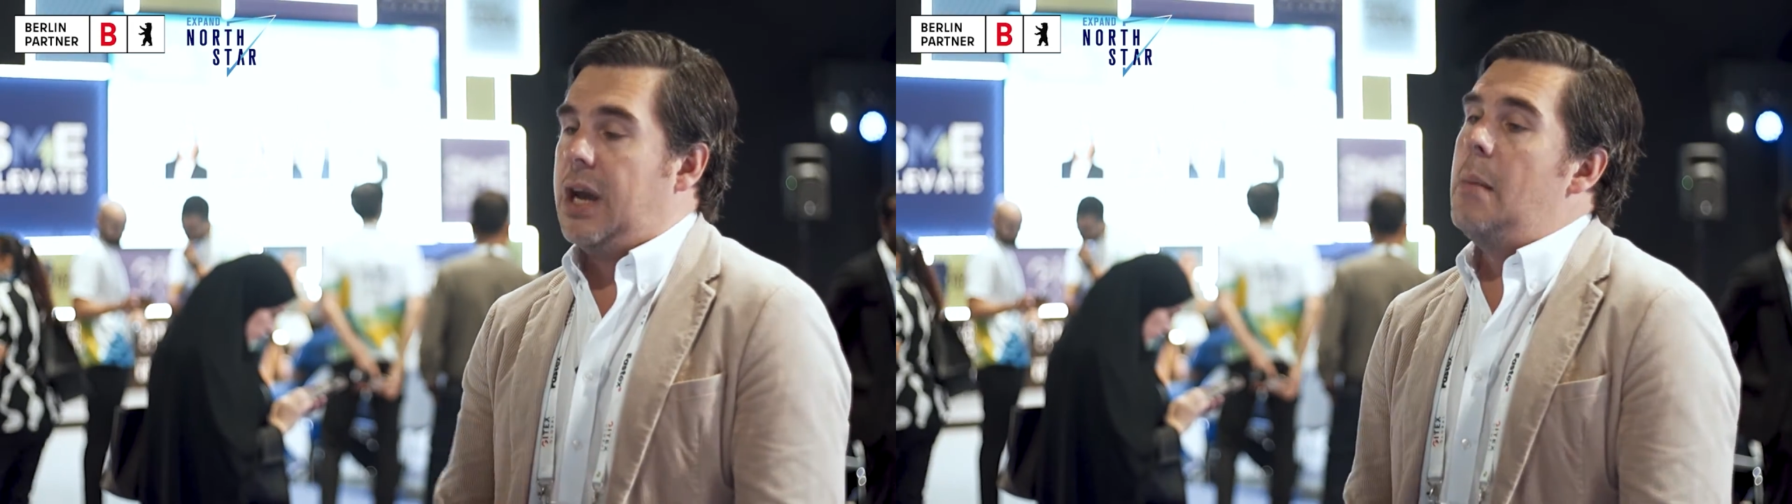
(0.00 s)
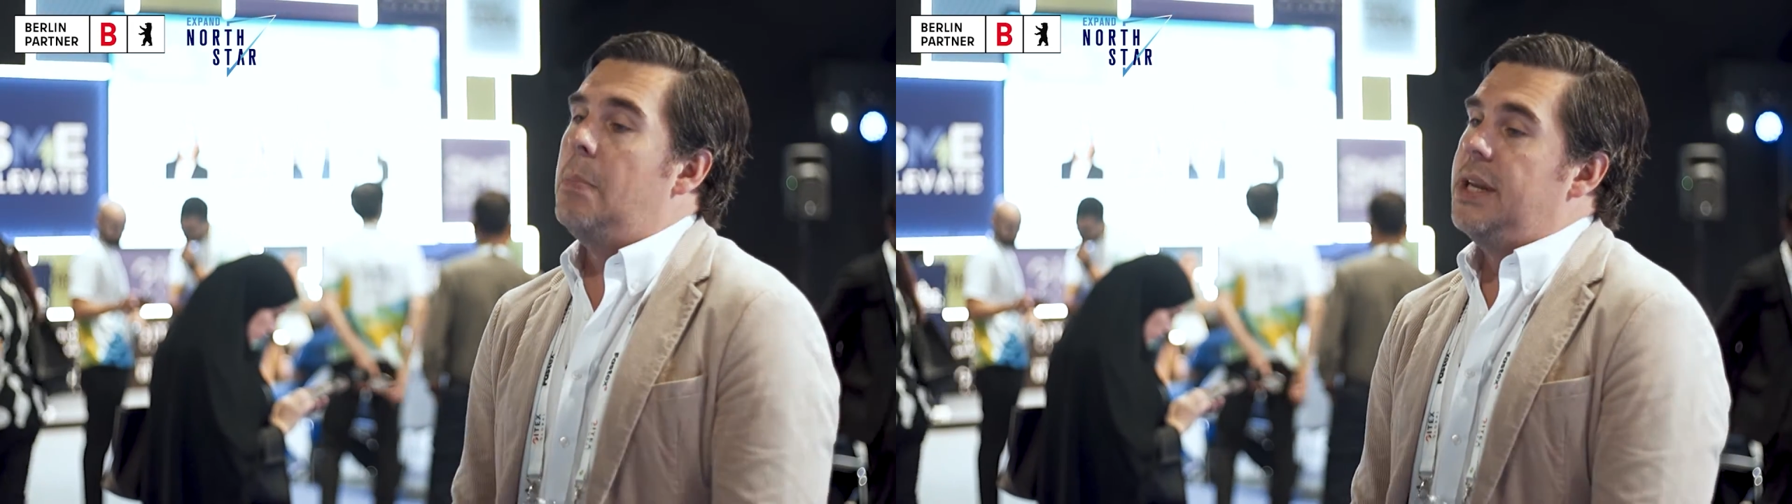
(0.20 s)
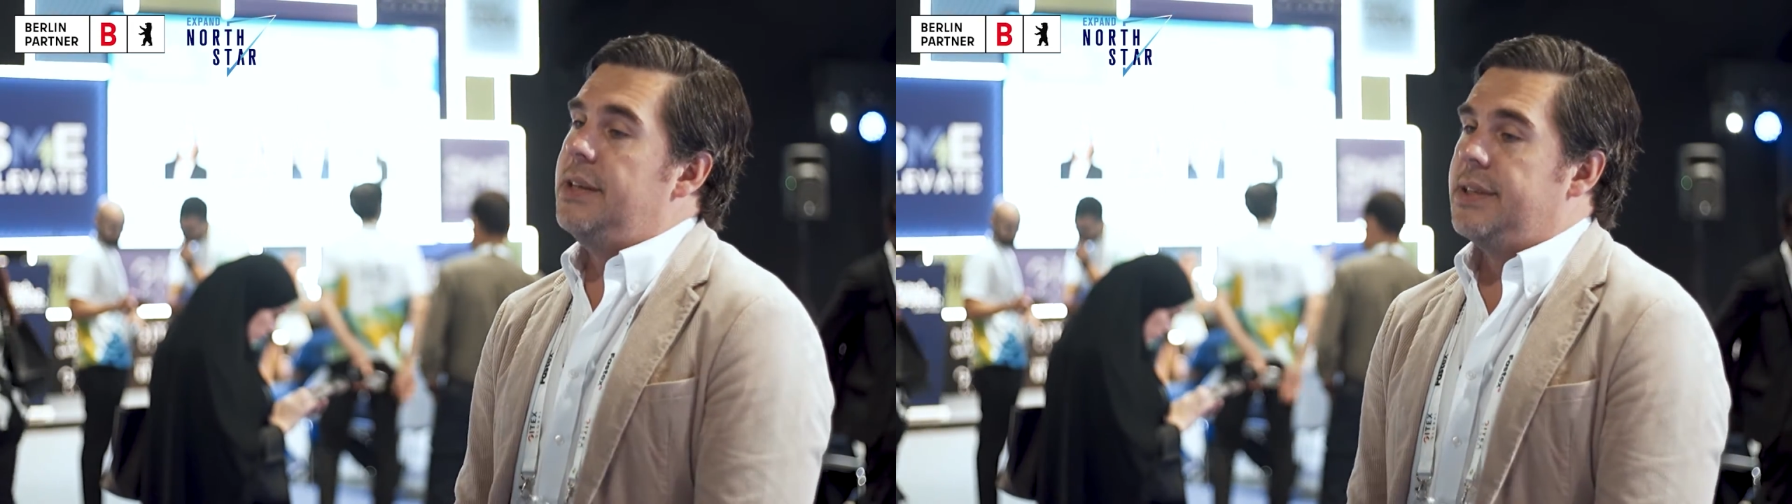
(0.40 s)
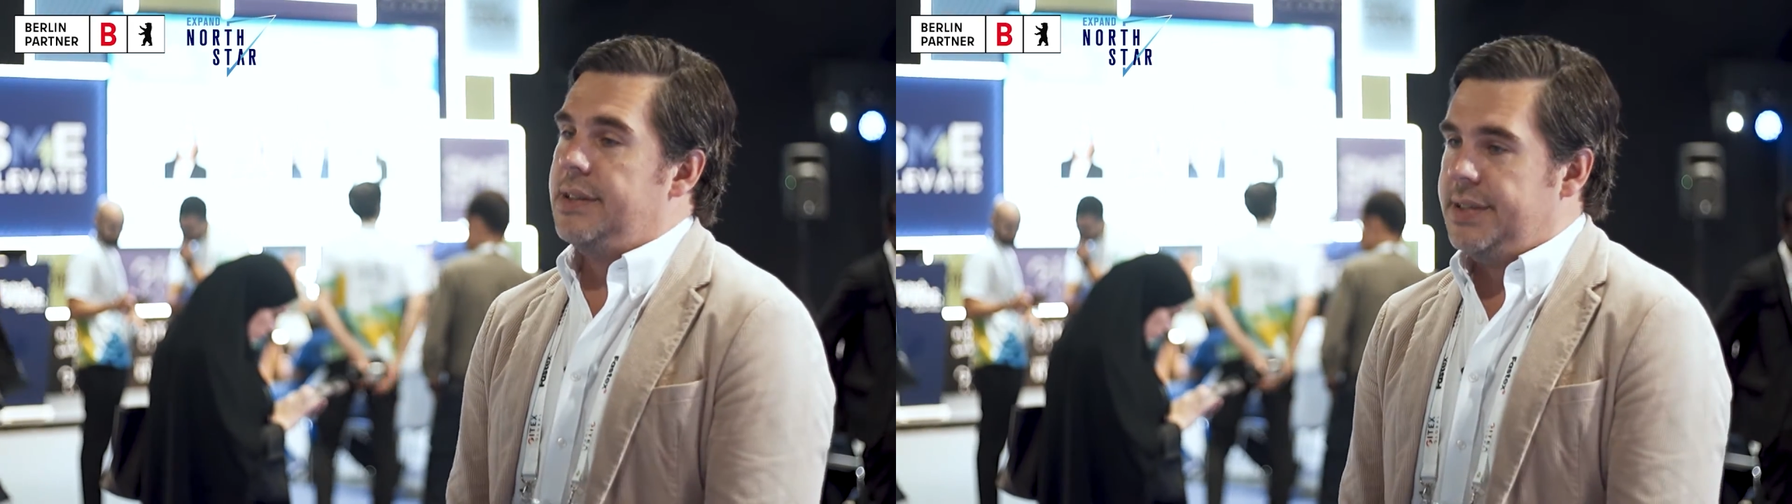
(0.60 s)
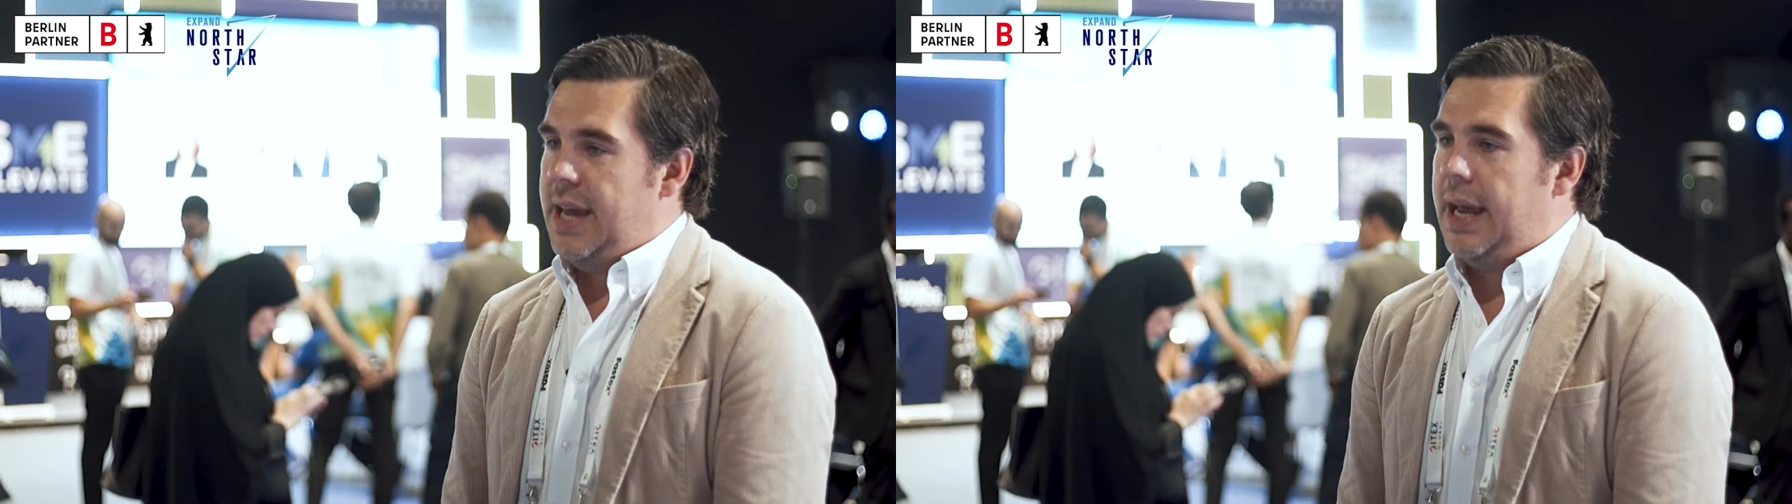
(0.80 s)
companies
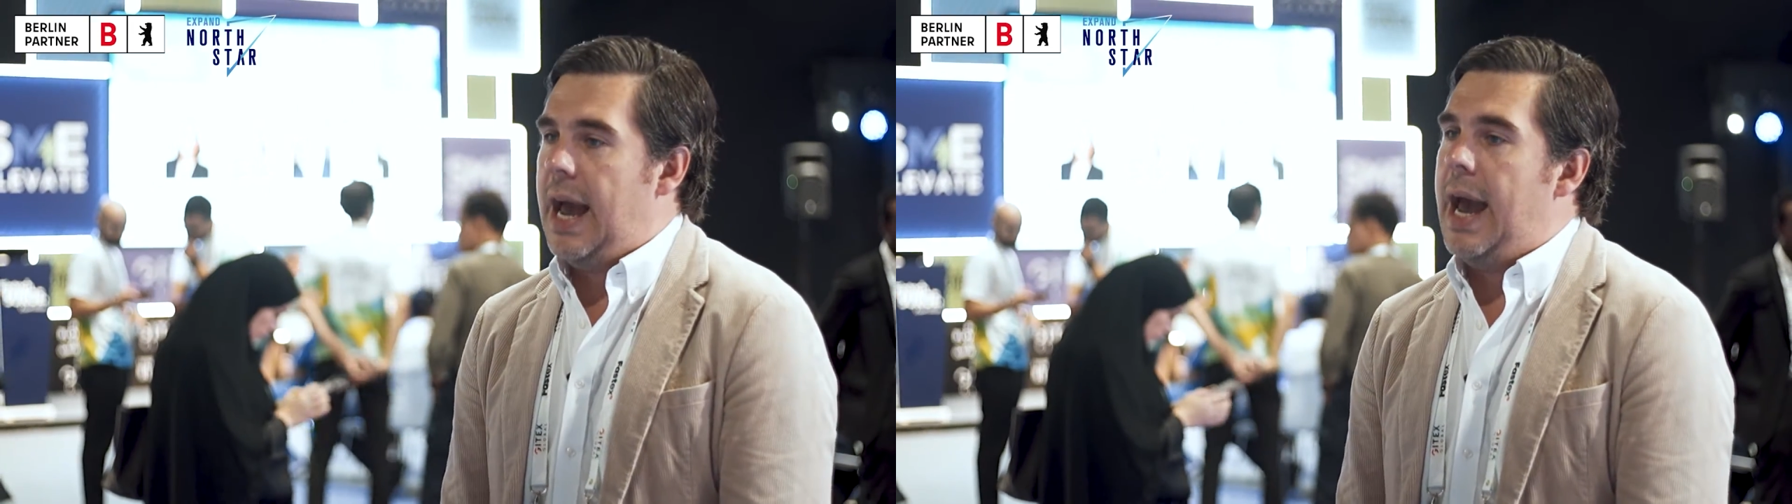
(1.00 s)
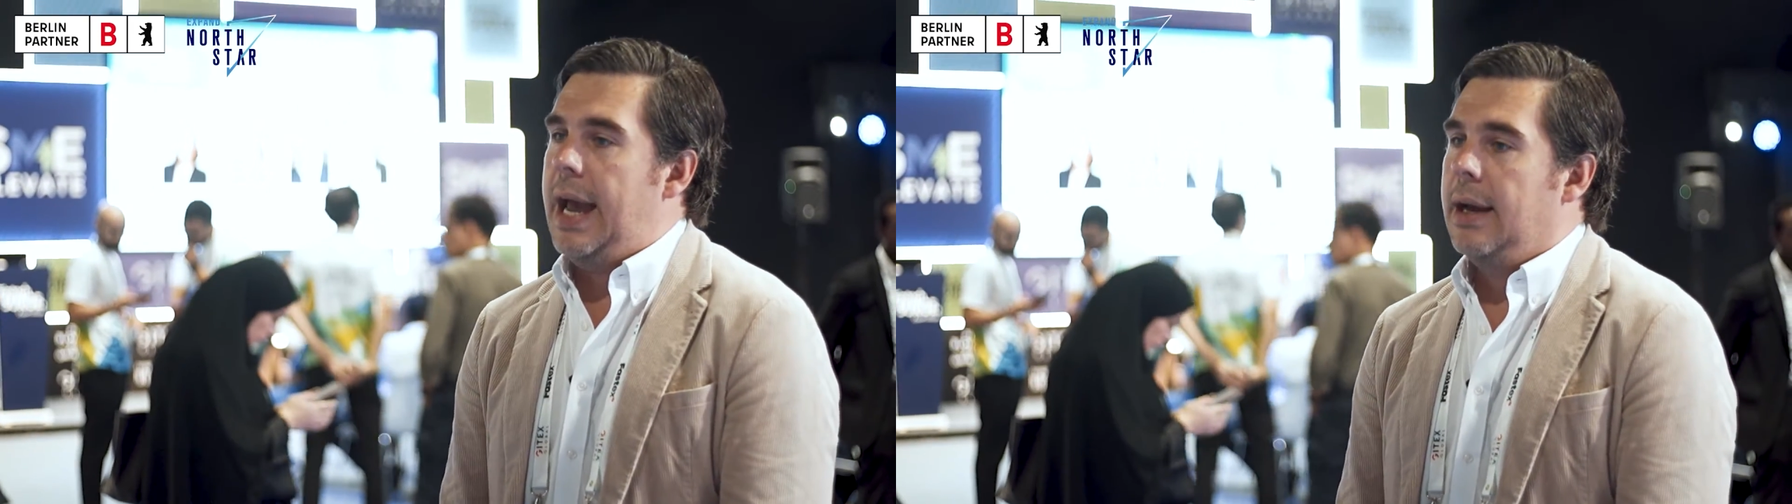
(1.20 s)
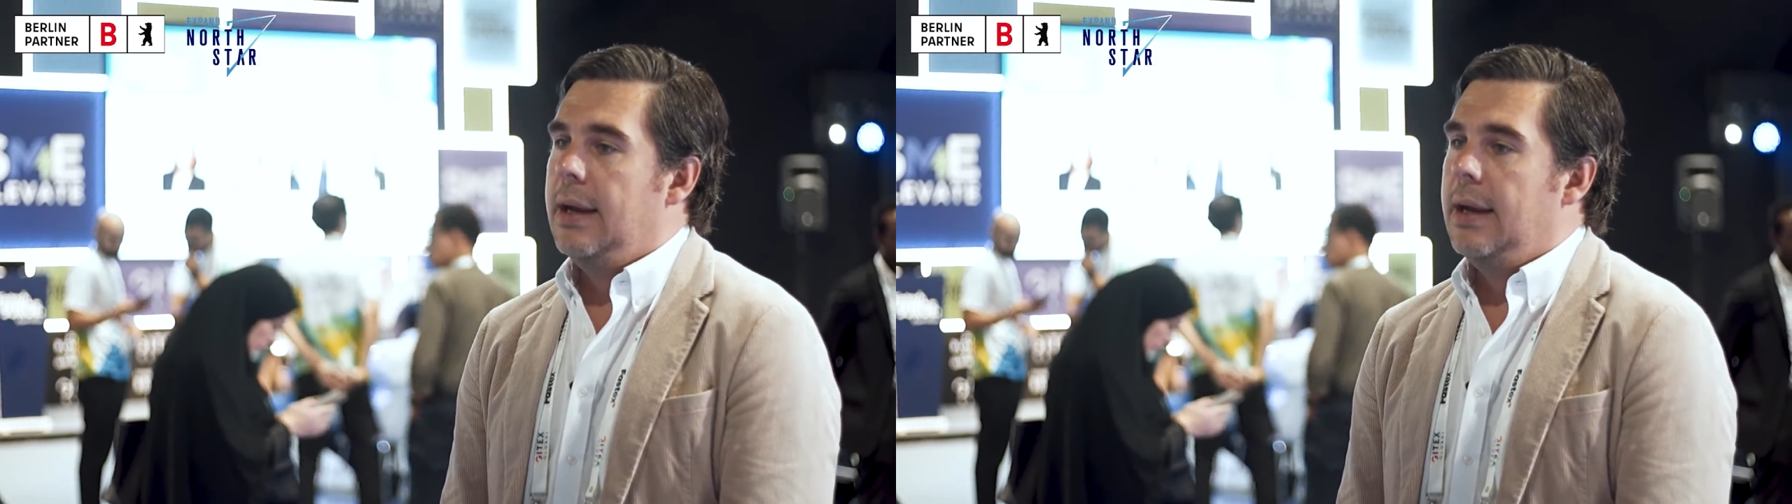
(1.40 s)
and saying, hey,